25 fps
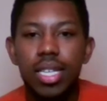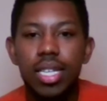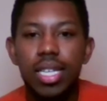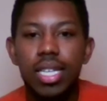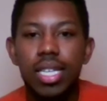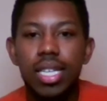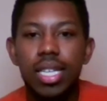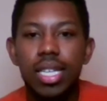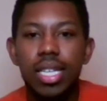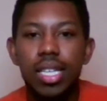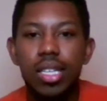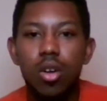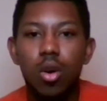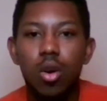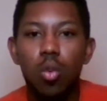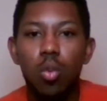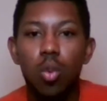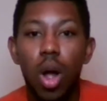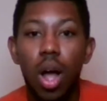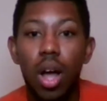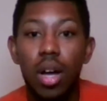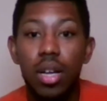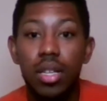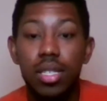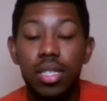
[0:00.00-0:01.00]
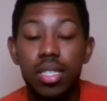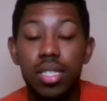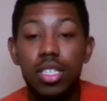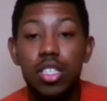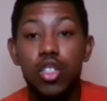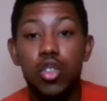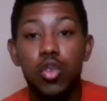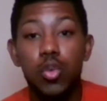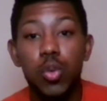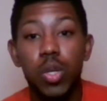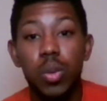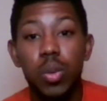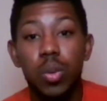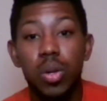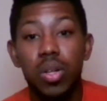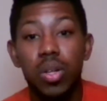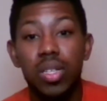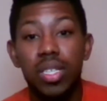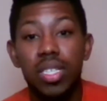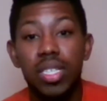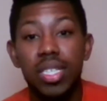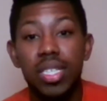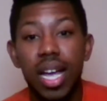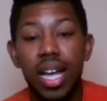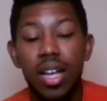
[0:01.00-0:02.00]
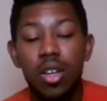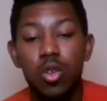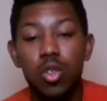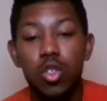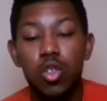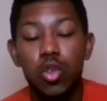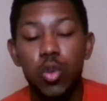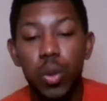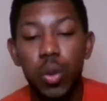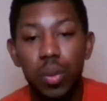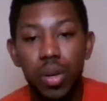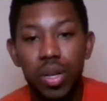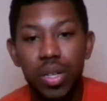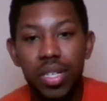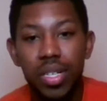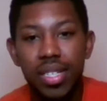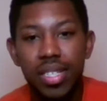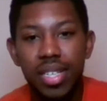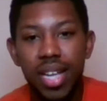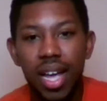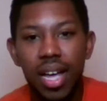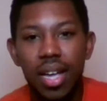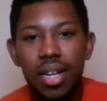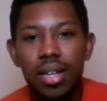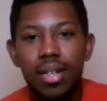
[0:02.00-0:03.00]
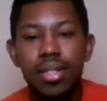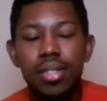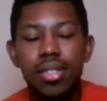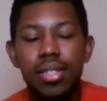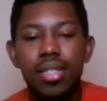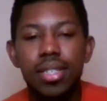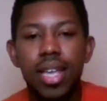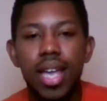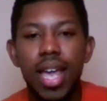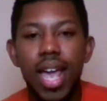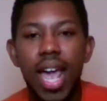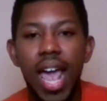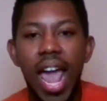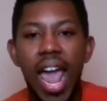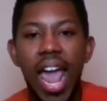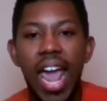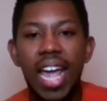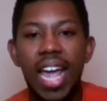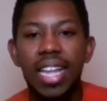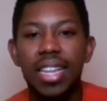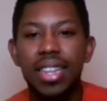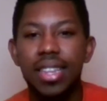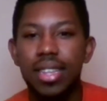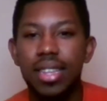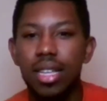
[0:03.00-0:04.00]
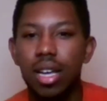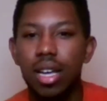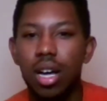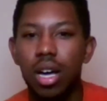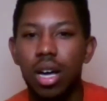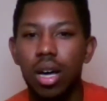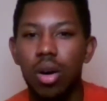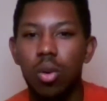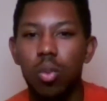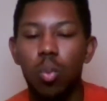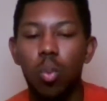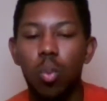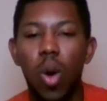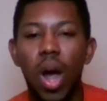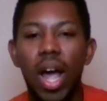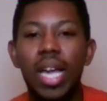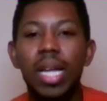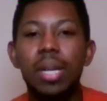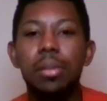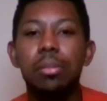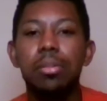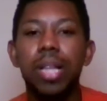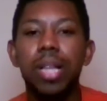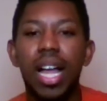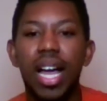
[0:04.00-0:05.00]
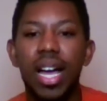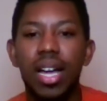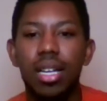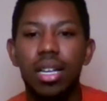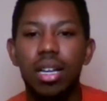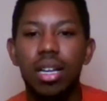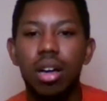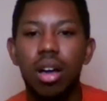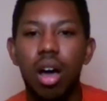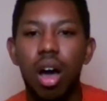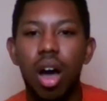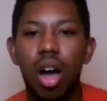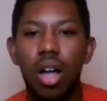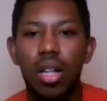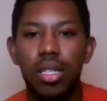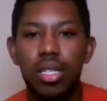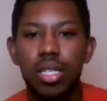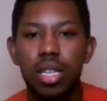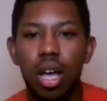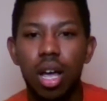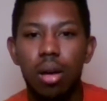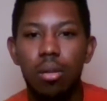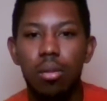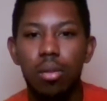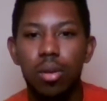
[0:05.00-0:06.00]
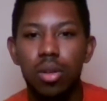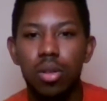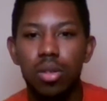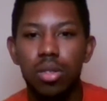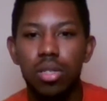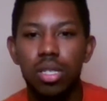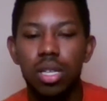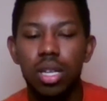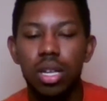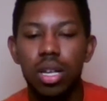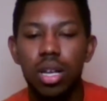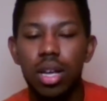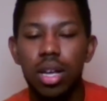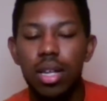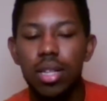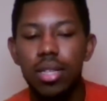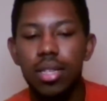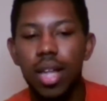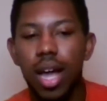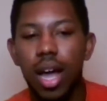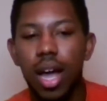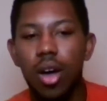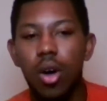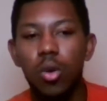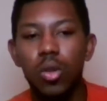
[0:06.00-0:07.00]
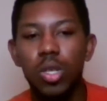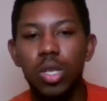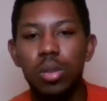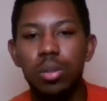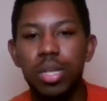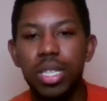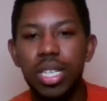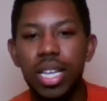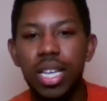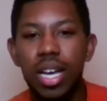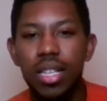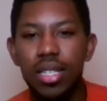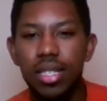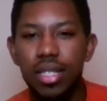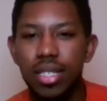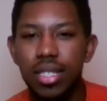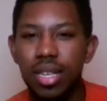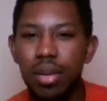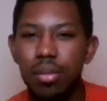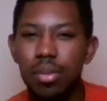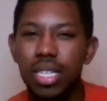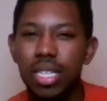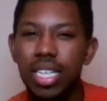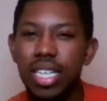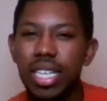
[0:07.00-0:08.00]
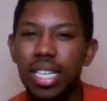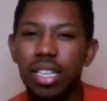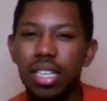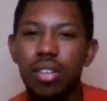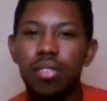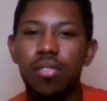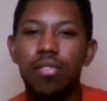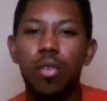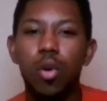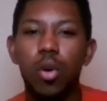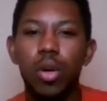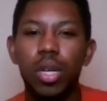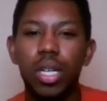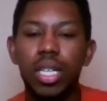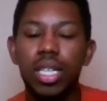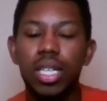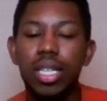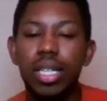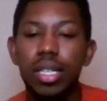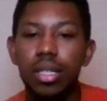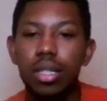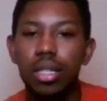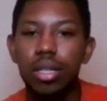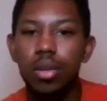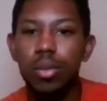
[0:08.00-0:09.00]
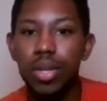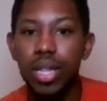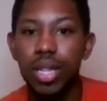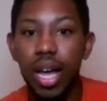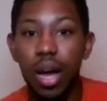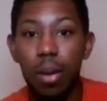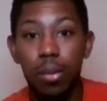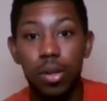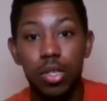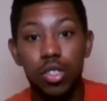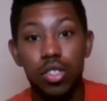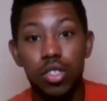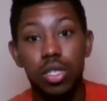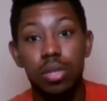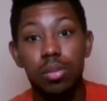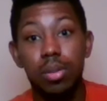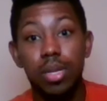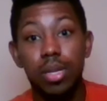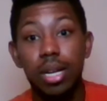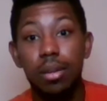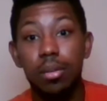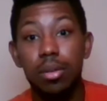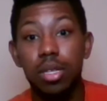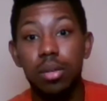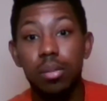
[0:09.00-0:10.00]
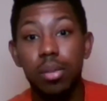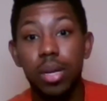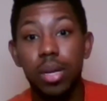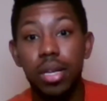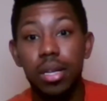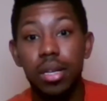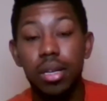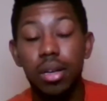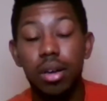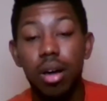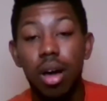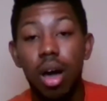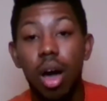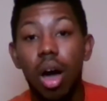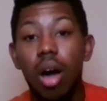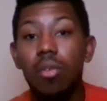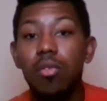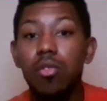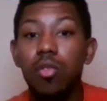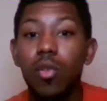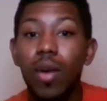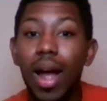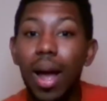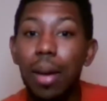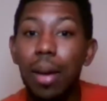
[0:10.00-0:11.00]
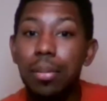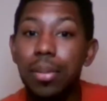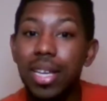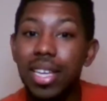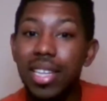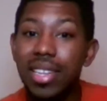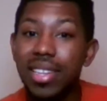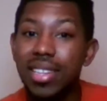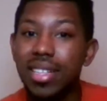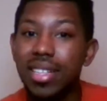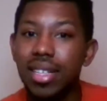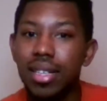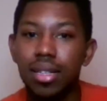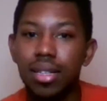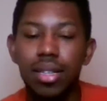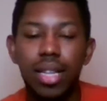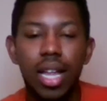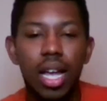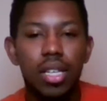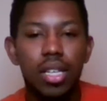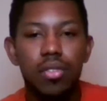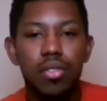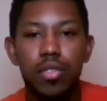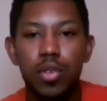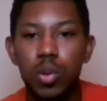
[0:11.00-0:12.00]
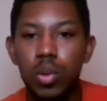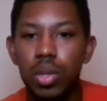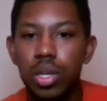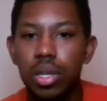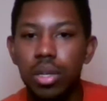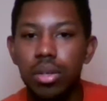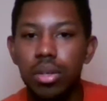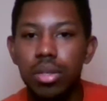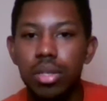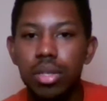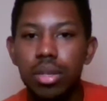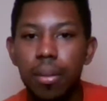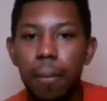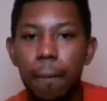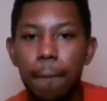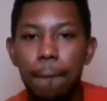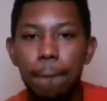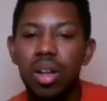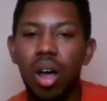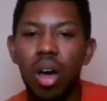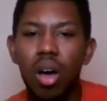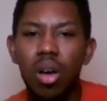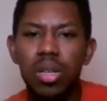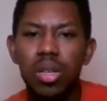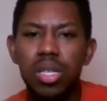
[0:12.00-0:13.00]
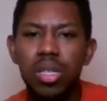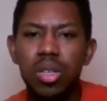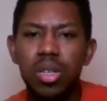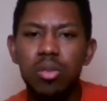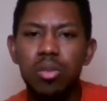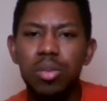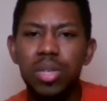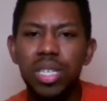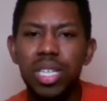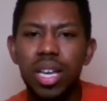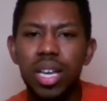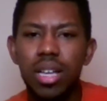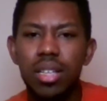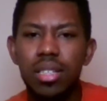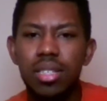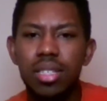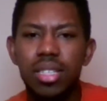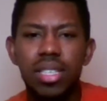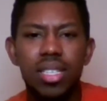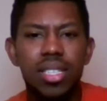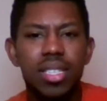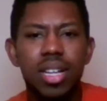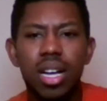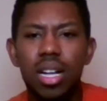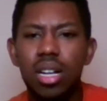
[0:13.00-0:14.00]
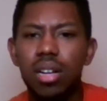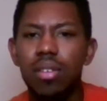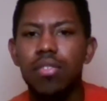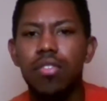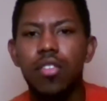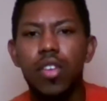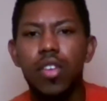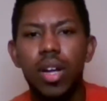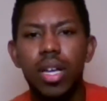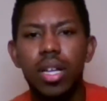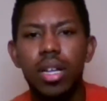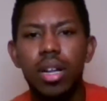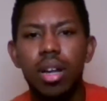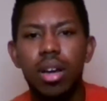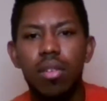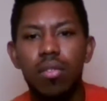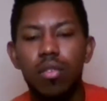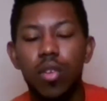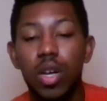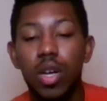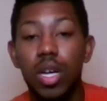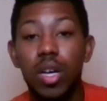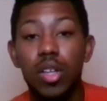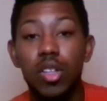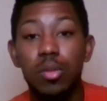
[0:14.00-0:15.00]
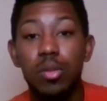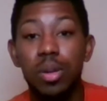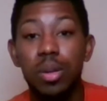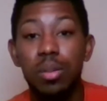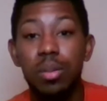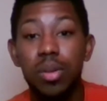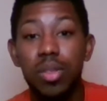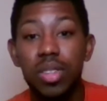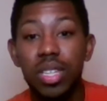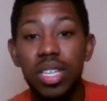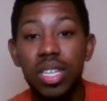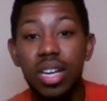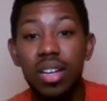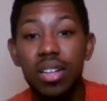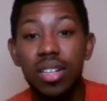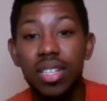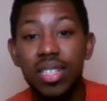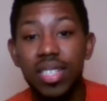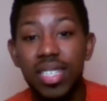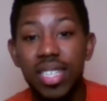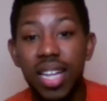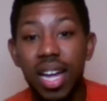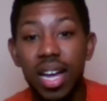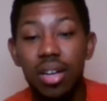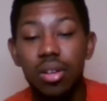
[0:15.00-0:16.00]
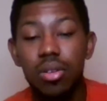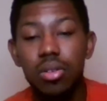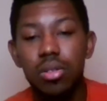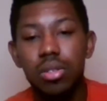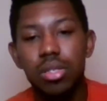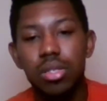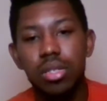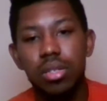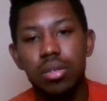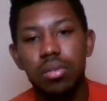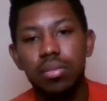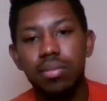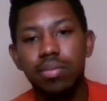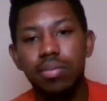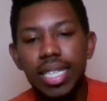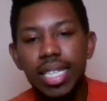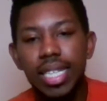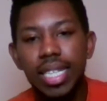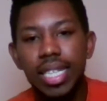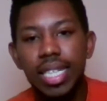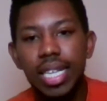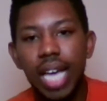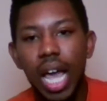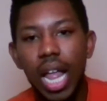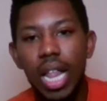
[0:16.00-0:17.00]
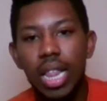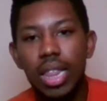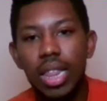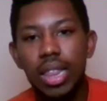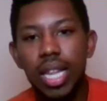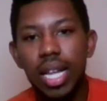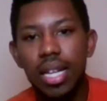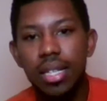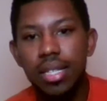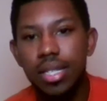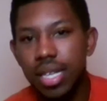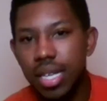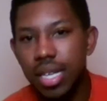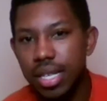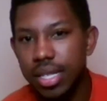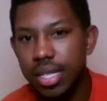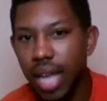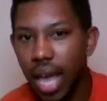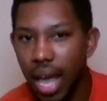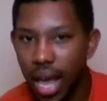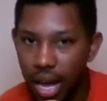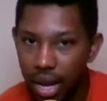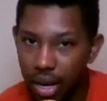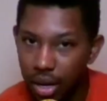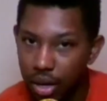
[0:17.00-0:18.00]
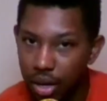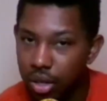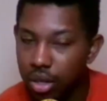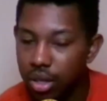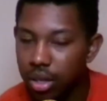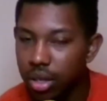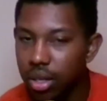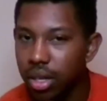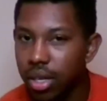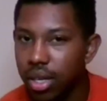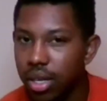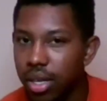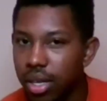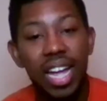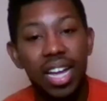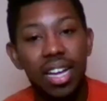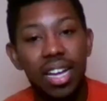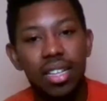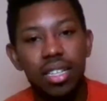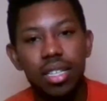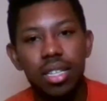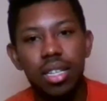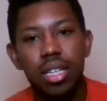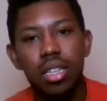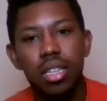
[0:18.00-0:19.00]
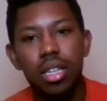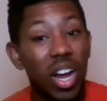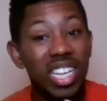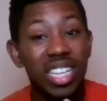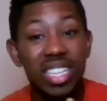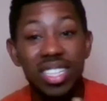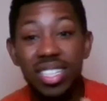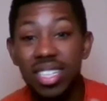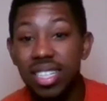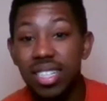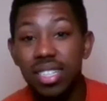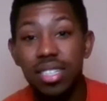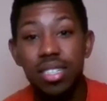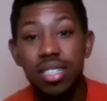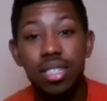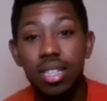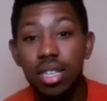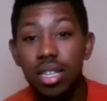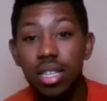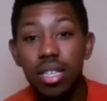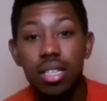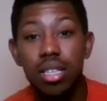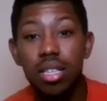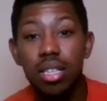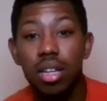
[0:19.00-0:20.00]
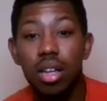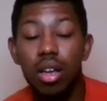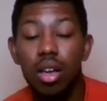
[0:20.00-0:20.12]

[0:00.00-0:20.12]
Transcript: he rocks these streetwear designs and the white and black ensembles, not only because it's something he can afford clearly with how much he's been able to make off rap in the last few years, but also because he's not afraid of what other people think on his styles. He lets his hair and whiteness in his teeth